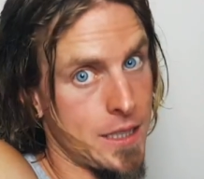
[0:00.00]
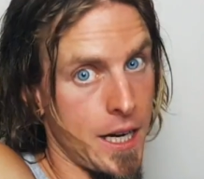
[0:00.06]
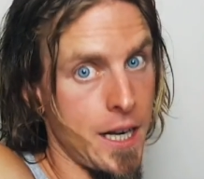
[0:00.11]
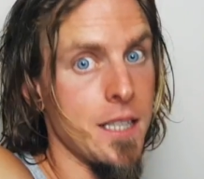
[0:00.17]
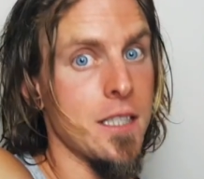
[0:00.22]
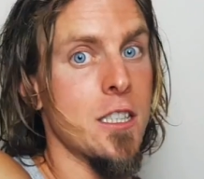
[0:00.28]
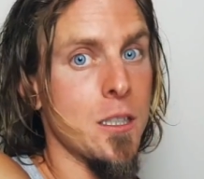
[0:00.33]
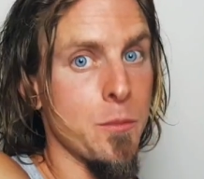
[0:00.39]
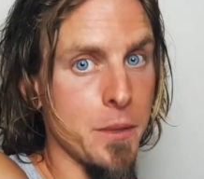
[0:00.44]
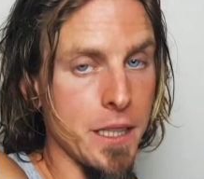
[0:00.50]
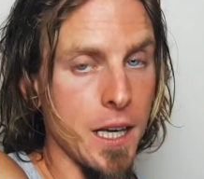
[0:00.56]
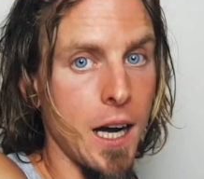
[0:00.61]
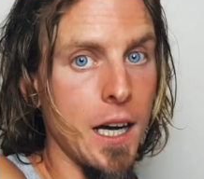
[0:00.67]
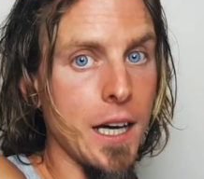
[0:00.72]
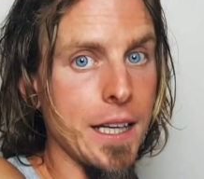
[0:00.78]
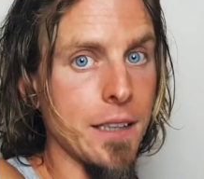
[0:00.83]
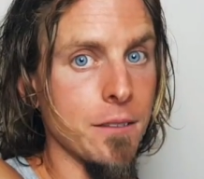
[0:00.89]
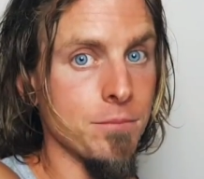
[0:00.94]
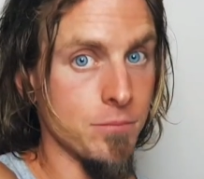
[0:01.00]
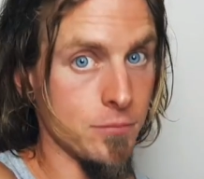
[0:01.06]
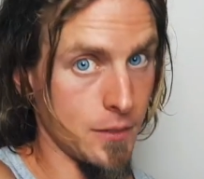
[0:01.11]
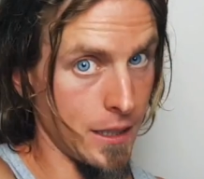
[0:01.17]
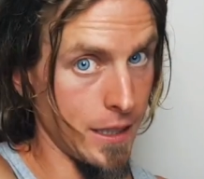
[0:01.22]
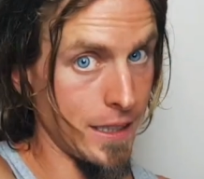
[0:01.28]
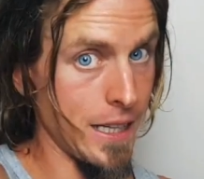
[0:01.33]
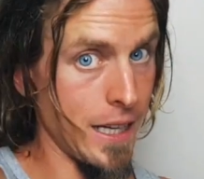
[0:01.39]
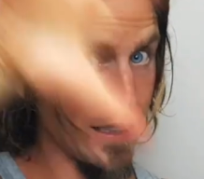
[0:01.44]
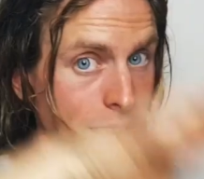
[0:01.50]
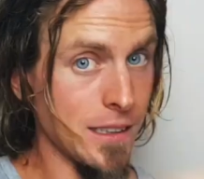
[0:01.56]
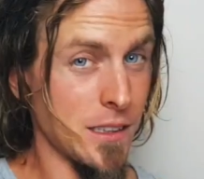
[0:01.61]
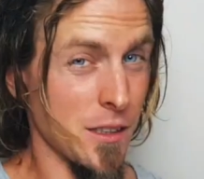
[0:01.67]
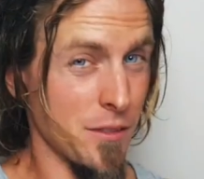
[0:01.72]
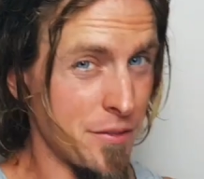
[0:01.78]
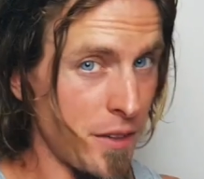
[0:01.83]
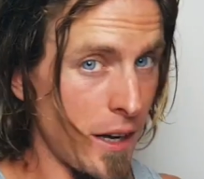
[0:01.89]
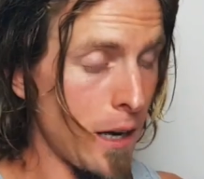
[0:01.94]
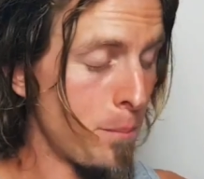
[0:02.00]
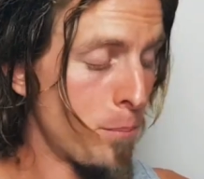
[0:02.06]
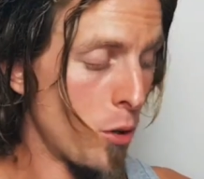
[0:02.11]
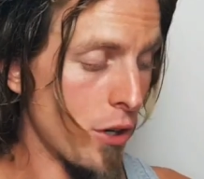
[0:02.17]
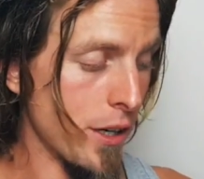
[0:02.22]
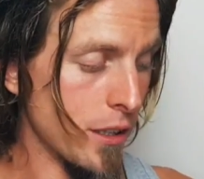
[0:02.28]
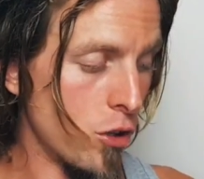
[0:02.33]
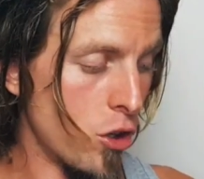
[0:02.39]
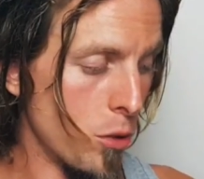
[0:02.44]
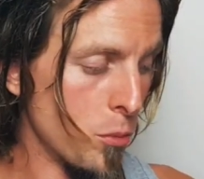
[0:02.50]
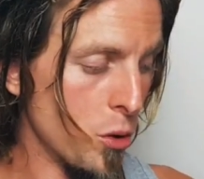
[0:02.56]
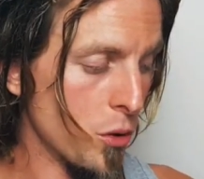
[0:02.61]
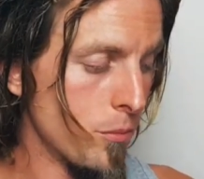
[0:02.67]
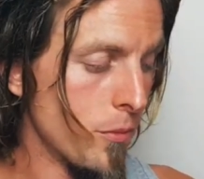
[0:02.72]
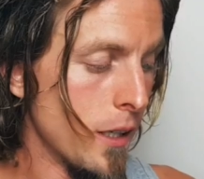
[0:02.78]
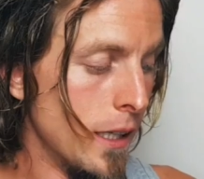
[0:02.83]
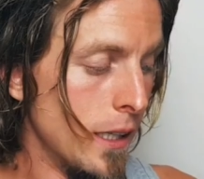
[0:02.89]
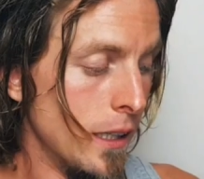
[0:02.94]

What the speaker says: tends to be high. Again, that's the fat burning hormone.